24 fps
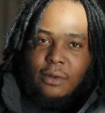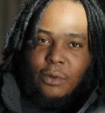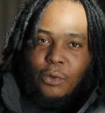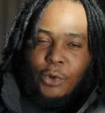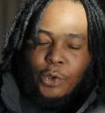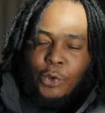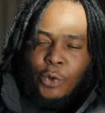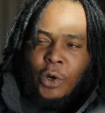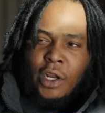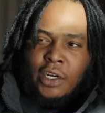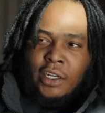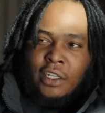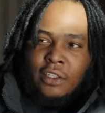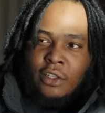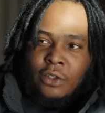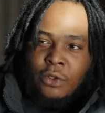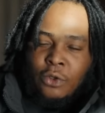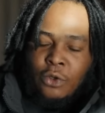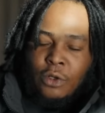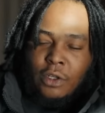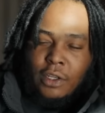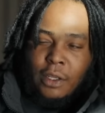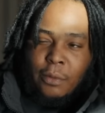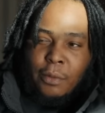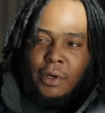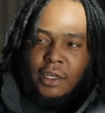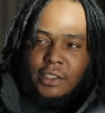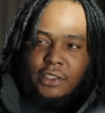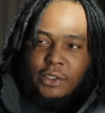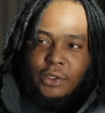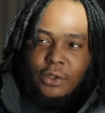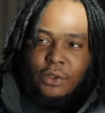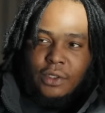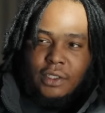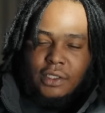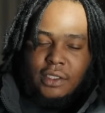what do I need to do to get my
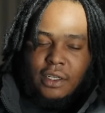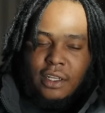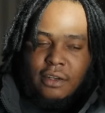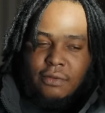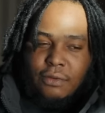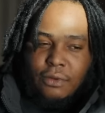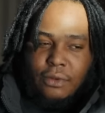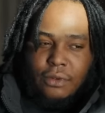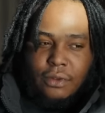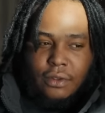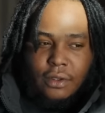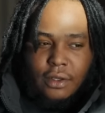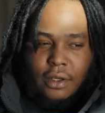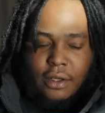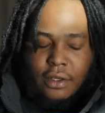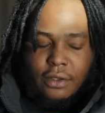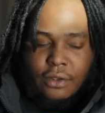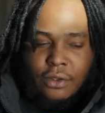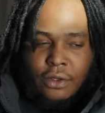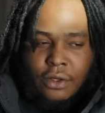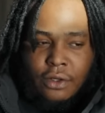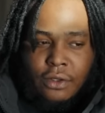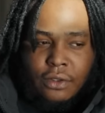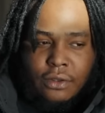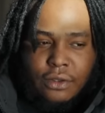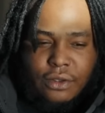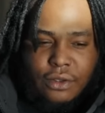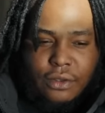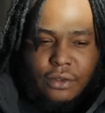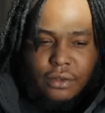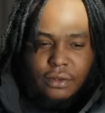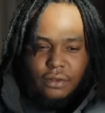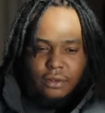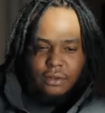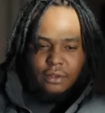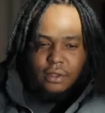shit on this level? And you know,
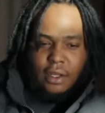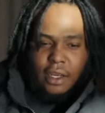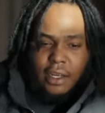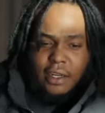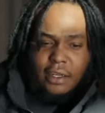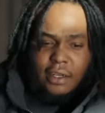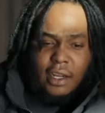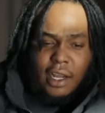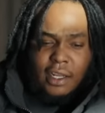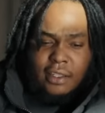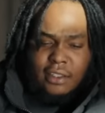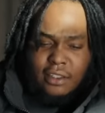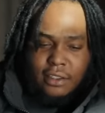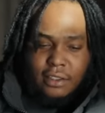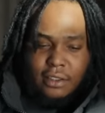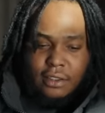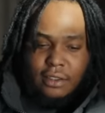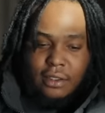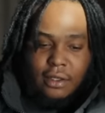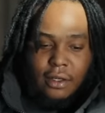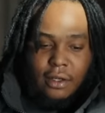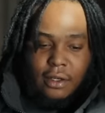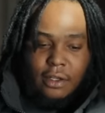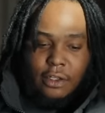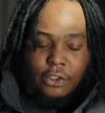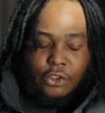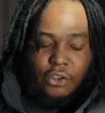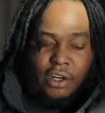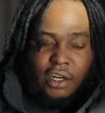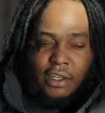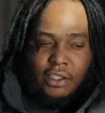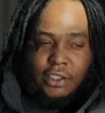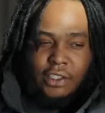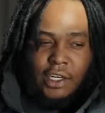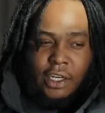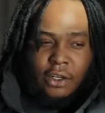like, I just
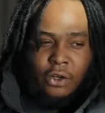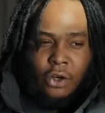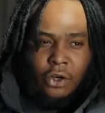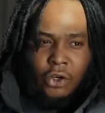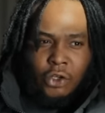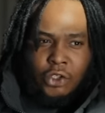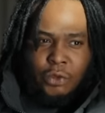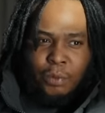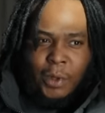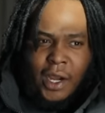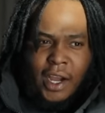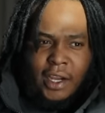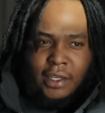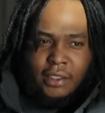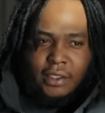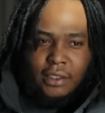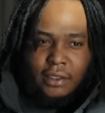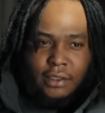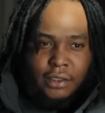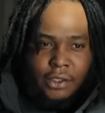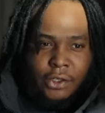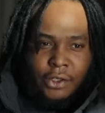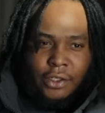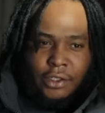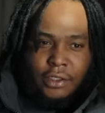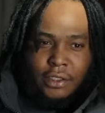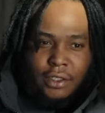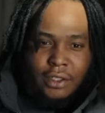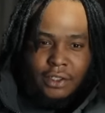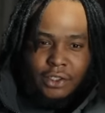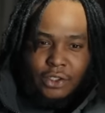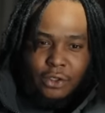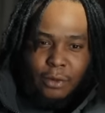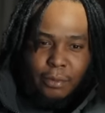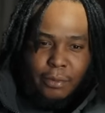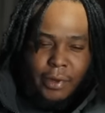try to check all those boxes:
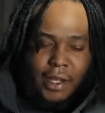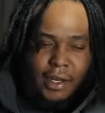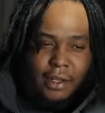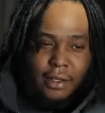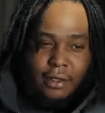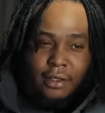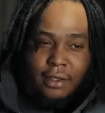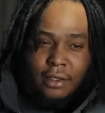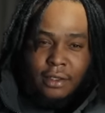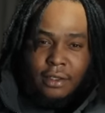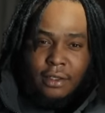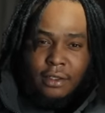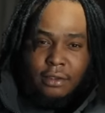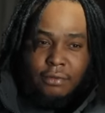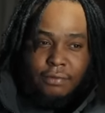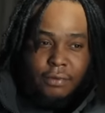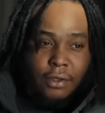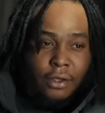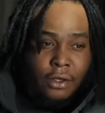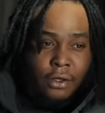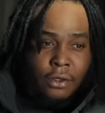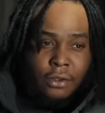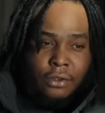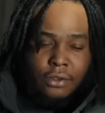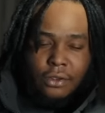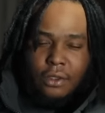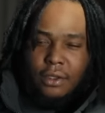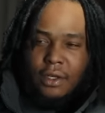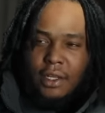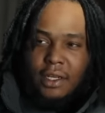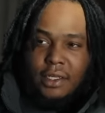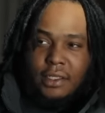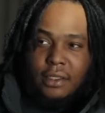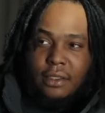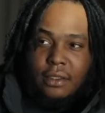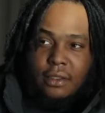lyricism, melodies, flows, all
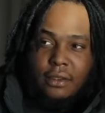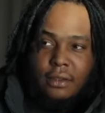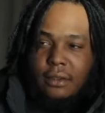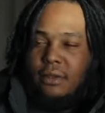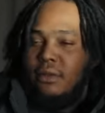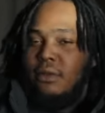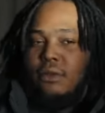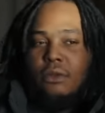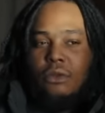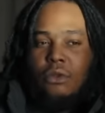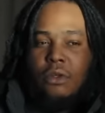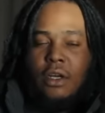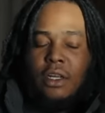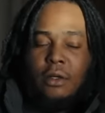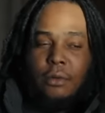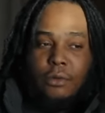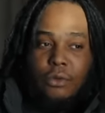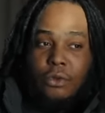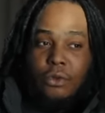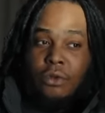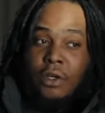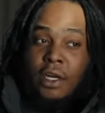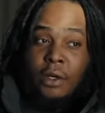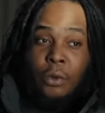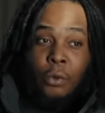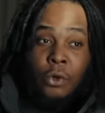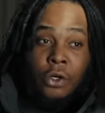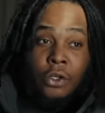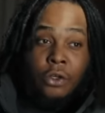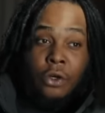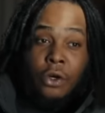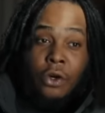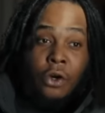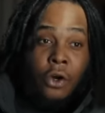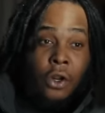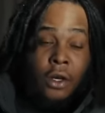that mm. shit. You gotta, you gotta work
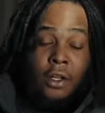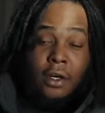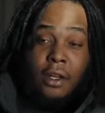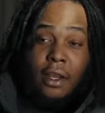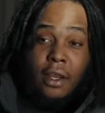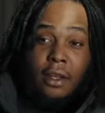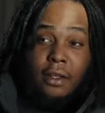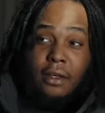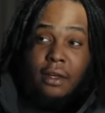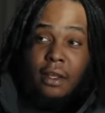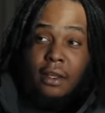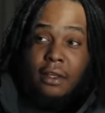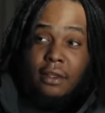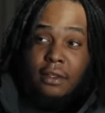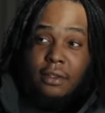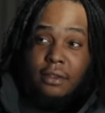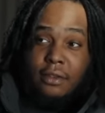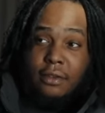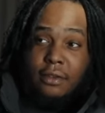on all of that. Like,